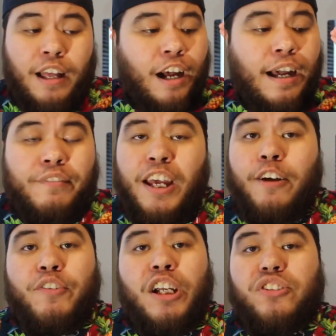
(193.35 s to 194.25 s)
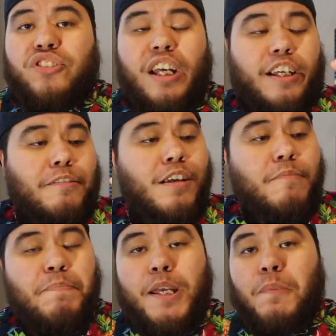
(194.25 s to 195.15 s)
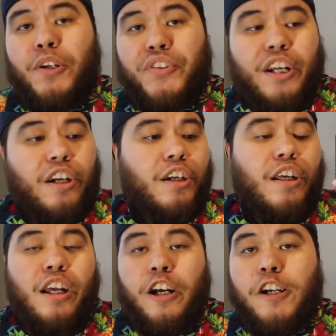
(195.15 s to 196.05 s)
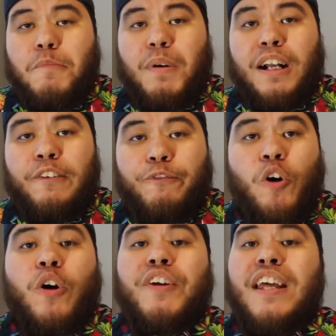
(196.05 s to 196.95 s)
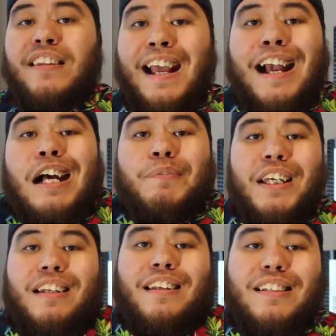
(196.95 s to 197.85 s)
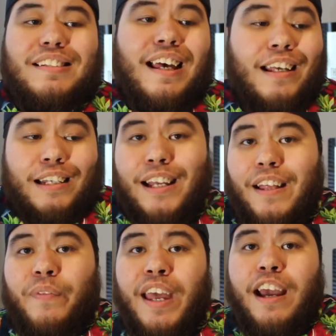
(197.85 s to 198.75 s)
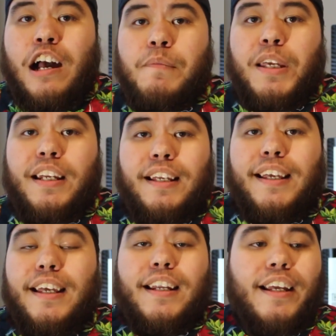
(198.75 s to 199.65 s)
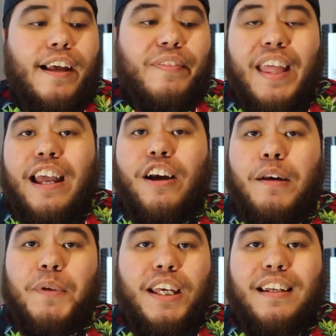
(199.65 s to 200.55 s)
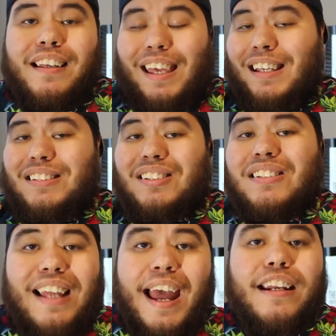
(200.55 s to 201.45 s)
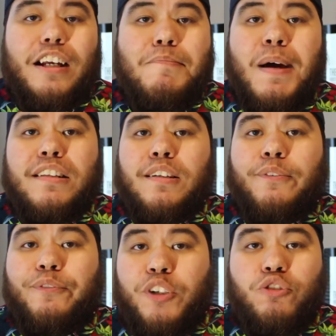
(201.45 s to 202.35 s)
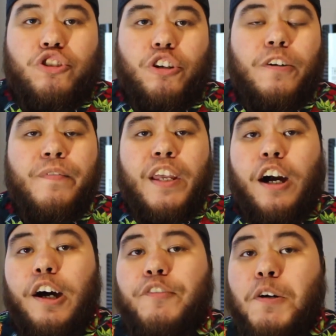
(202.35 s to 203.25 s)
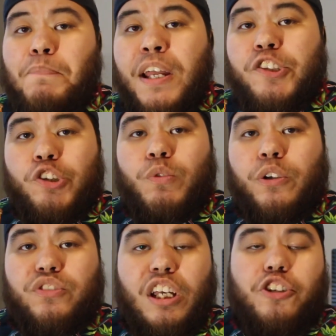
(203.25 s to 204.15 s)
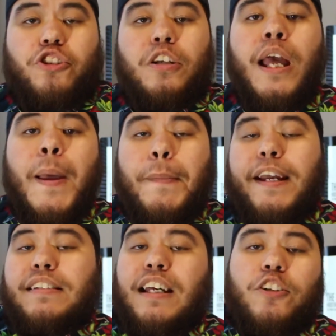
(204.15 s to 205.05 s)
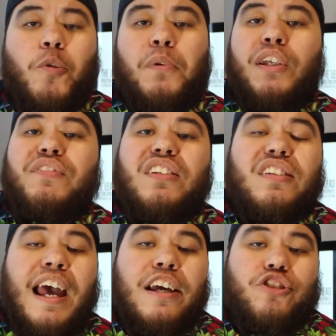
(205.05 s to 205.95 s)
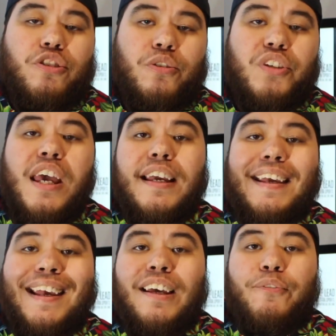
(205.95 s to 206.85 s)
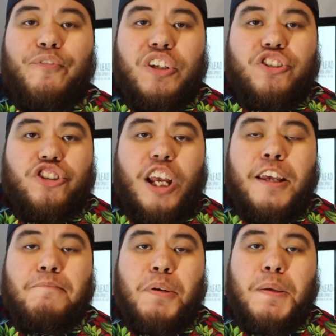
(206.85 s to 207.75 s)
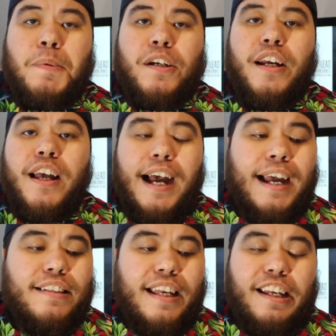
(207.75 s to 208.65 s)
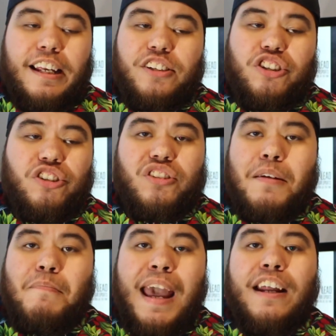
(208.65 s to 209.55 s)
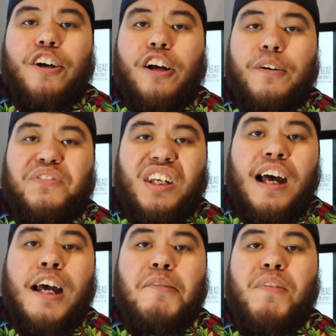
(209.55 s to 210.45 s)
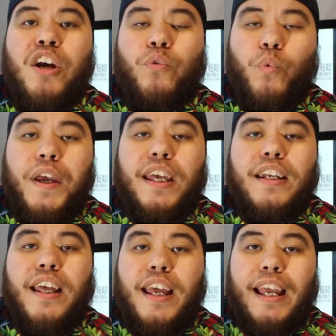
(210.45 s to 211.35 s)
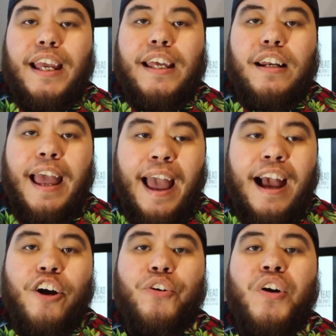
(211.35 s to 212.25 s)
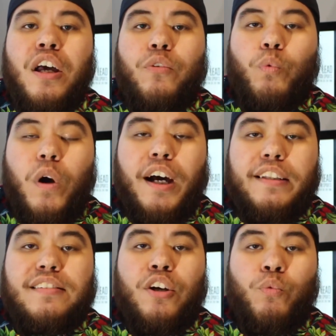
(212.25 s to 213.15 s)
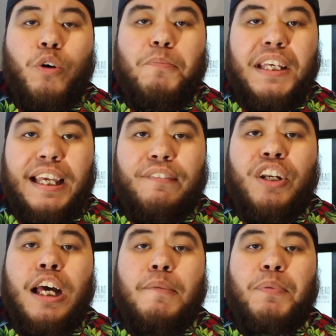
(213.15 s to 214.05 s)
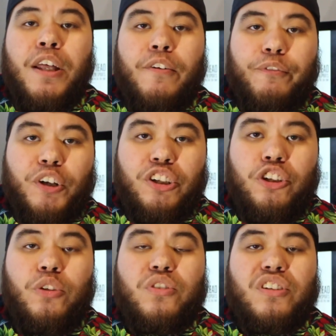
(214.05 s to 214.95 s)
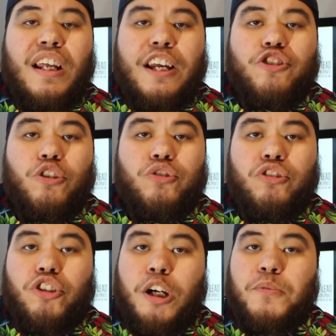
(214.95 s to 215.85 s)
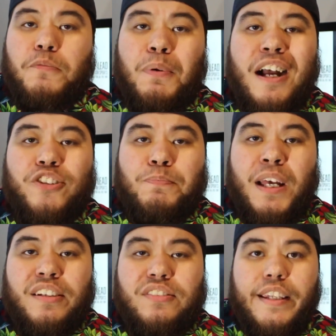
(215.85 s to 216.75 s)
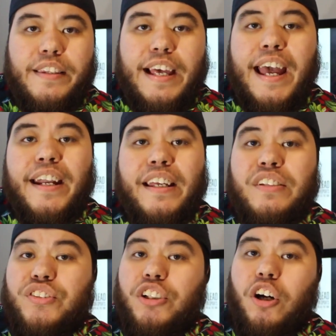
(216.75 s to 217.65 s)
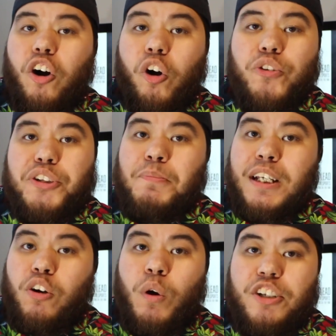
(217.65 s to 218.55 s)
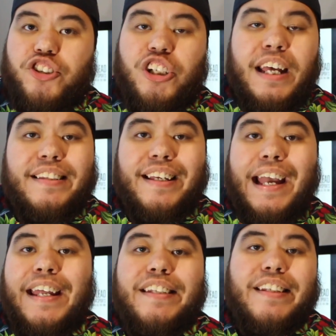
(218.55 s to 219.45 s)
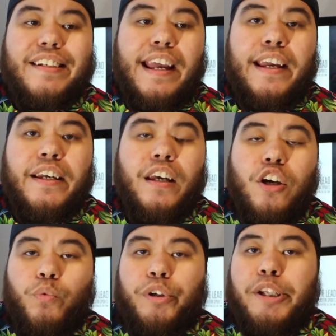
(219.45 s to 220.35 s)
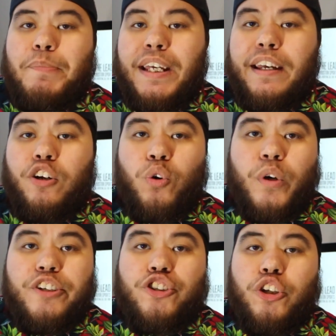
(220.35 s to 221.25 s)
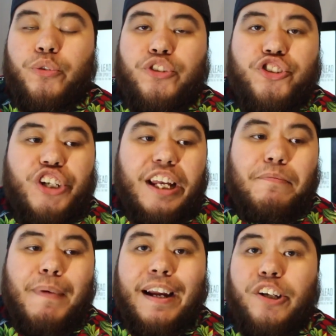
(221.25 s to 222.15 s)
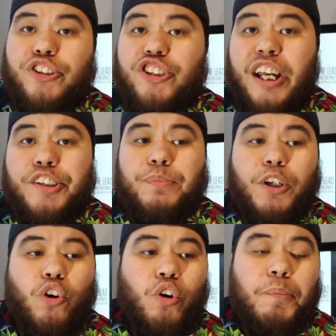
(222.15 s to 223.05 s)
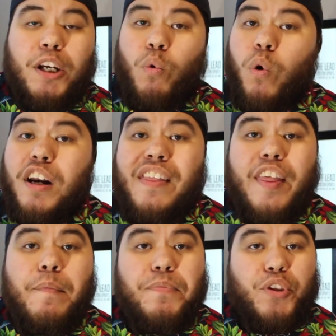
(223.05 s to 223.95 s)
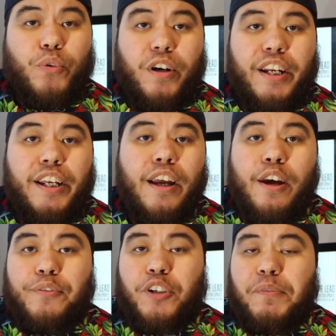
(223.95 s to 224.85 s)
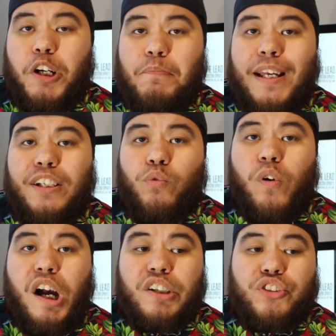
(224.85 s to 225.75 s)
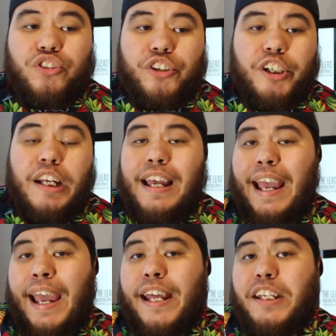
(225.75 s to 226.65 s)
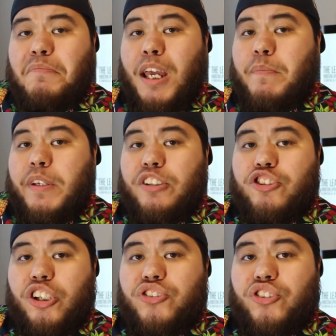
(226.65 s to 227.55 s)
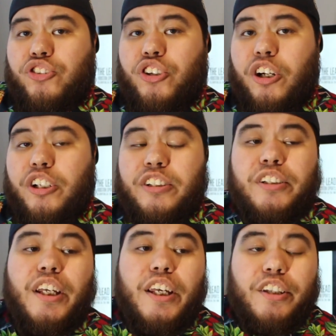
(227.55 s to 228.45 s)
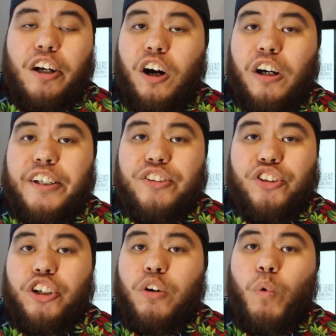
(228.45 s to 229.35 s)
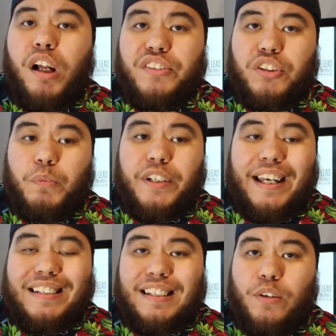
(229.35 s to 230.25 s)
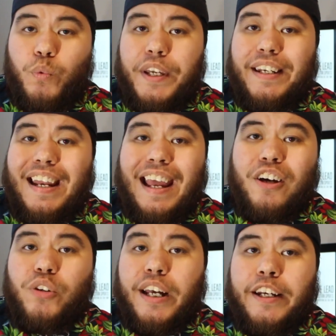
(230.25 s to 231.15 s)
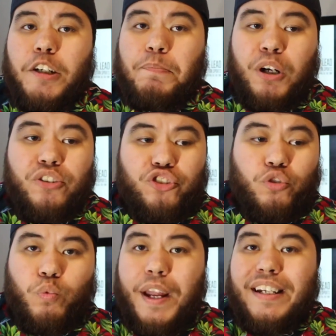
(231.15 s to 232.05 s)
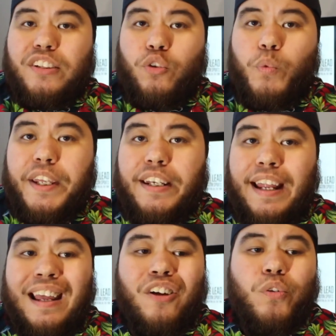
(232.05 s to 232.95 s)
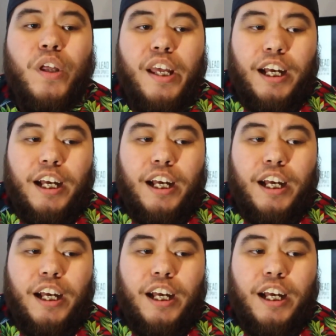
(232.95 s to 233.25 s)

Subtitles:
I'll have Javier second, Bieber third, Hunter Brown fourth. Now I'm getting excited. Now I'm getting giddy. Now I'm getting ecstatic about the future of the pitching rotation because I do believe these Astros can fix Shane Bieber. I think it's just a matter of time when and how. What will be given up for the Houston Astros in terms of prospects? That is the ultimate question at the end of the day. Will it be a Corey Jolks, Jake Myers, Chaz McCormick, one of them three from your main roster, adding maybe a Justin Durden? The Guardians are going to want someone that is a win-now kind of person, ready to win now.